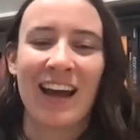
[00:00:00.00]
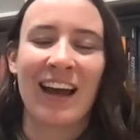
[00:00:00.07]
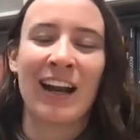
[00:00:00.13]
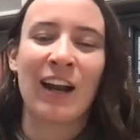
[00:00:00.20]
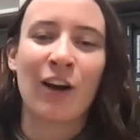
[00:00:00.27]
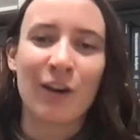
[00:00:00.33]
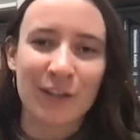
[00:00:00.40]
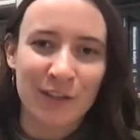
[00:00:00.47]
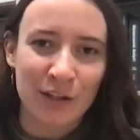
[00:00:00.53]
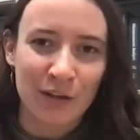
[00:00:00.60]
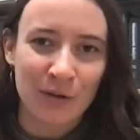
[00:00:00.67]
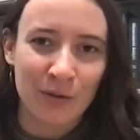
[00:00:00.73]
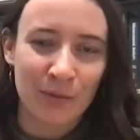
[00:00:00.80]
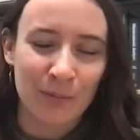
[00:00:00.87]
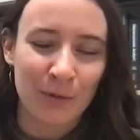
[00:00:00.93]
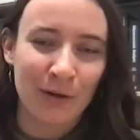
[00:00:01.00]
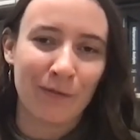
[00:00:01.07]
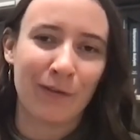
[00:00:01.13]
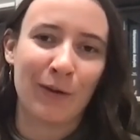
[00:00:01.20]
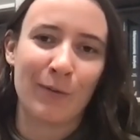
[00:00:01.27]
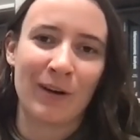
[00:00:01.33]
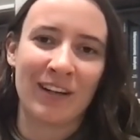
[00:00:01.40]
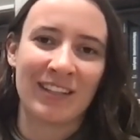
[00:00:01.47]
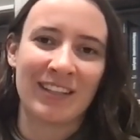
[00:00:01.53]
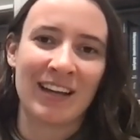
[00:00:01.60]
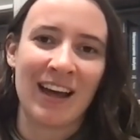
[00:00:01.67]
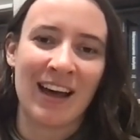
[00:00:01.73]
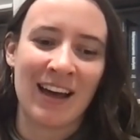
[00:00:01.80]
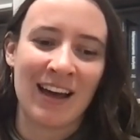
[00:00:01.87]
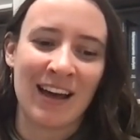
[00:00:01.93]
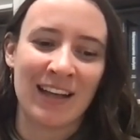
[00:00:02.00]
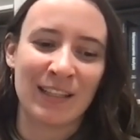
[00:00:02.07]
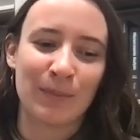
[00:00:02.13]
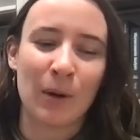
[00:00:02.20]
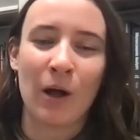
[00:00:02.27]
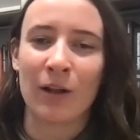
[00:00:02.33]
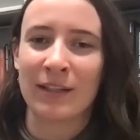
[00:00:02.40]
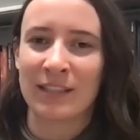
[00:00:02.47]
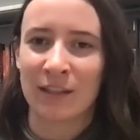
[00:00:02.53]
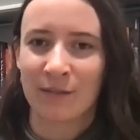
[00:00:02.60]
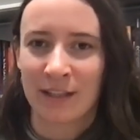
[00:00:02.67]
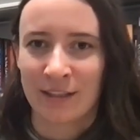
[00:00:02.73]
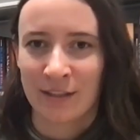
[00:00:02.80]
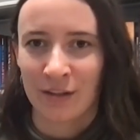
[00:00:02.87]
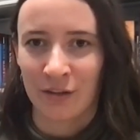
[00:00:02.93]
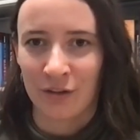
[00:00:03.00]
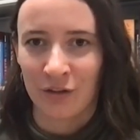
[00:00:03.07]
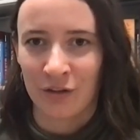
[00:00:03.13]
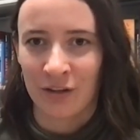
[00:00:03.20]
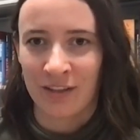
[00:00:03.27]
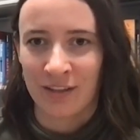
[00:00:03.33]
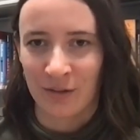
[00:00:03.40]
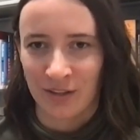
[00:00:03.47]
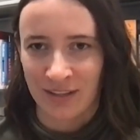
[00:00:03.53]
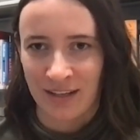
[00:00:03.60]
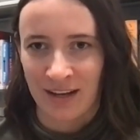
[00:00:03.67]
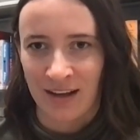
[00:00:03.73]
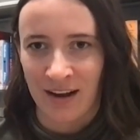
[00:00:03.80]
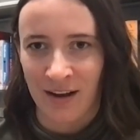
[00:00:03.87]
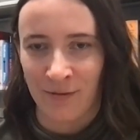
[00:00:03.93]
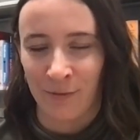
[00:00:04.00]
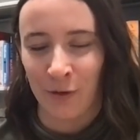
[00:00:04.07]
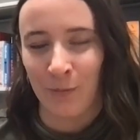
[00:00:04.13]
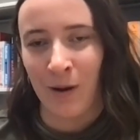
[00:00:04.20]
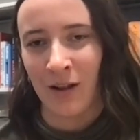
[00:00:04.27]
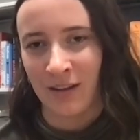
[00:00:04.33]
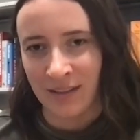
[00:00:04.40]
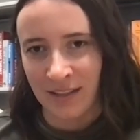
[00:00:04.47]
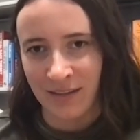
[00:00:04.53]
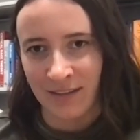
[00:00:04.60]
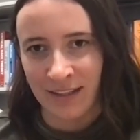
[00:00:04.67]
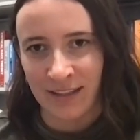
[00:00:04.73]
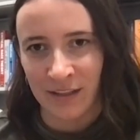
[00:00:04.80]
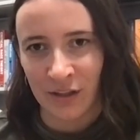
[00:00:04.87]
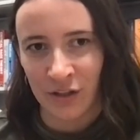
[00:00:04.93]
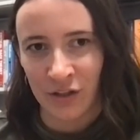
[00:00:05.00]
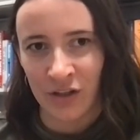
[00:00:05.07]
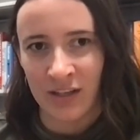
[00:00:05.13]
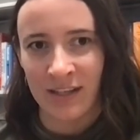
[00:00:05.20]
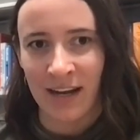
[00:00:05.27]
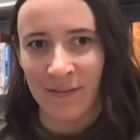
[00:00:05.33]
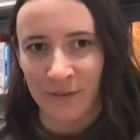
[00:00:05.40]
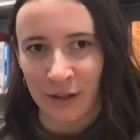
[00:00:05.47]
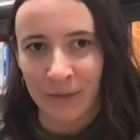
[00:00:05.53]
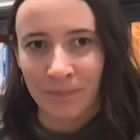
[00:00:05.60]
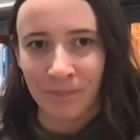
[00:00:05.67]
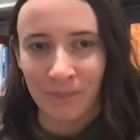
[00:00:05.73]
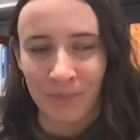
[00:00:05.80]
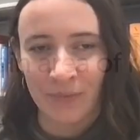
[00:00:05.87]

And I also briefly worked as a policy research associate at Root Policy Research in Denver.